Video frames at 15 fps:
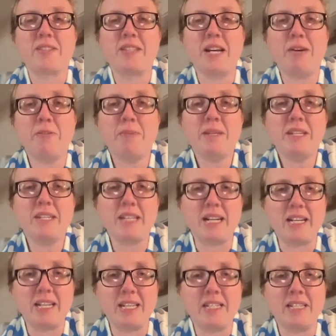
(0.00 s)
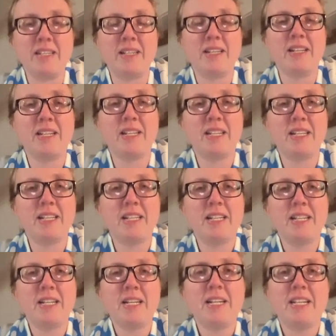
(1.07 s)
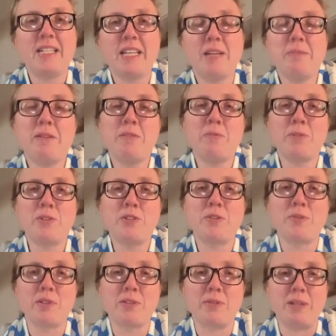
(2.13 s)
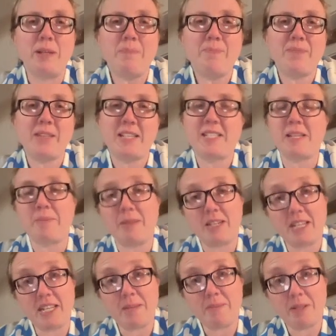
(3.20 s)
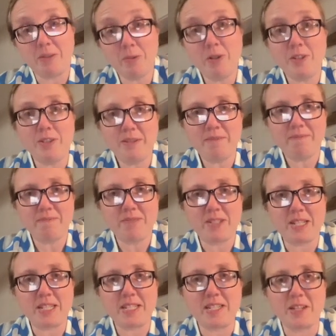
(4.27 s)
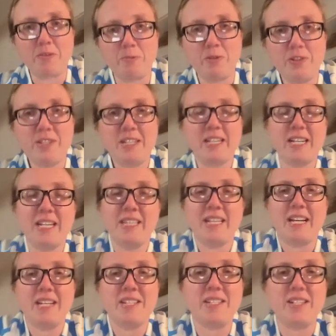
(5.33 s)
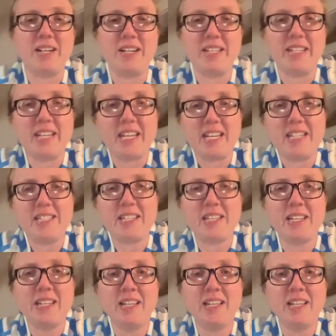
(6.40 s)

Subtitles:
So that will be a 9. That'll be a 1, 2, or 3, except that it can't be a 1. So that's not a 1, and that is not an 8.